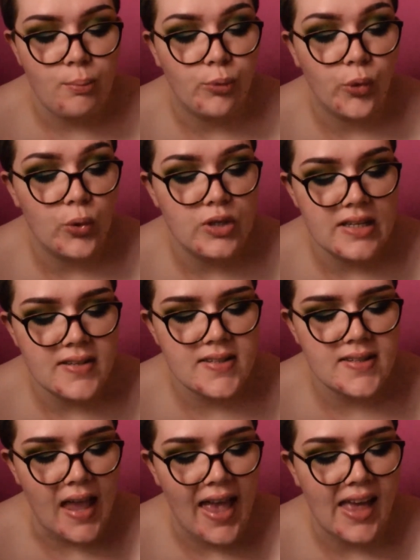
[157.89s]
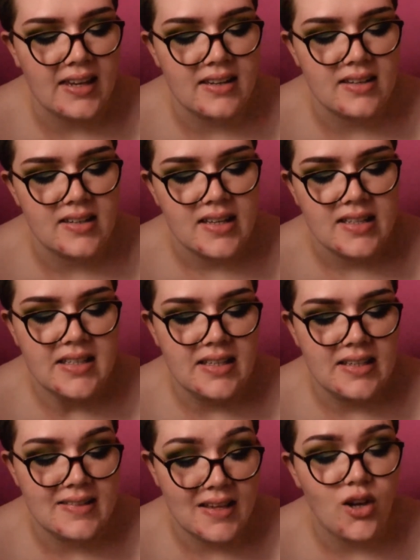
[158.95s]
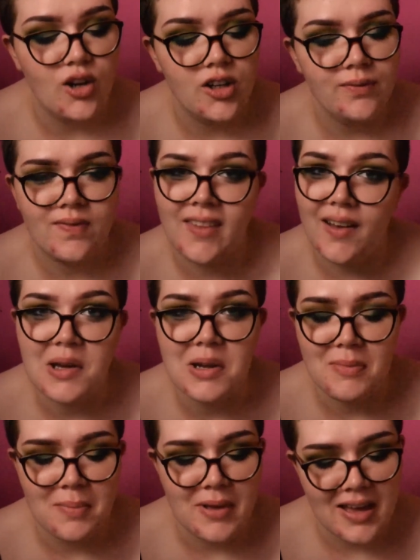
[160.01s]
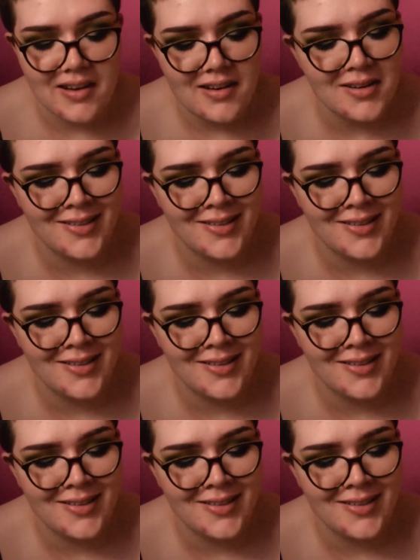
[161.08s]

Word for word: Brutus, and Zinger on my bed.